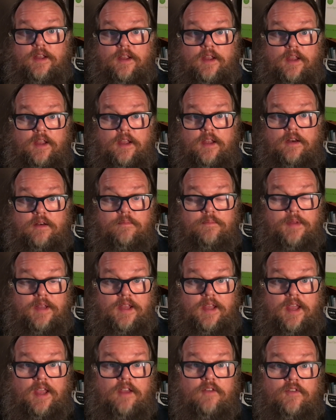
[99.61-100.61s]
and
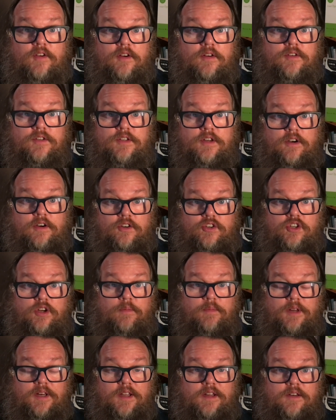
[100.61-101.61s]
behaviors that are
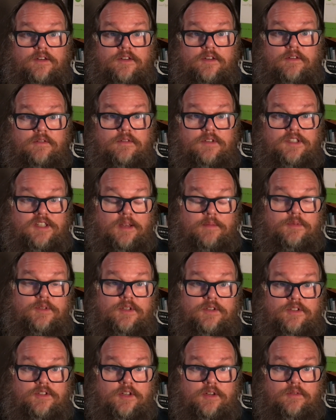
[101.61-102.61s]
attributed to
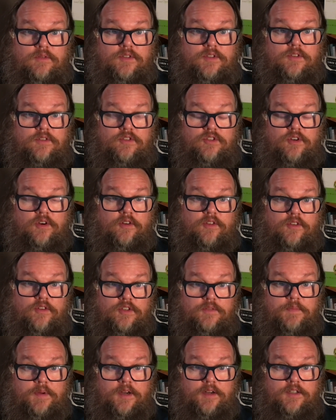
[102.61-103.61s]
substance use during those
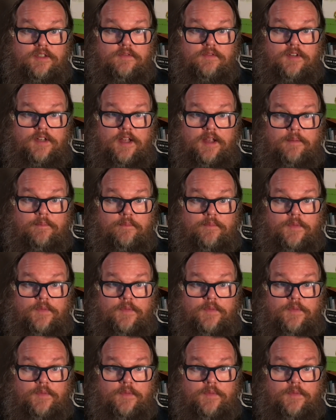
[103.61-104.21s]
periods of time.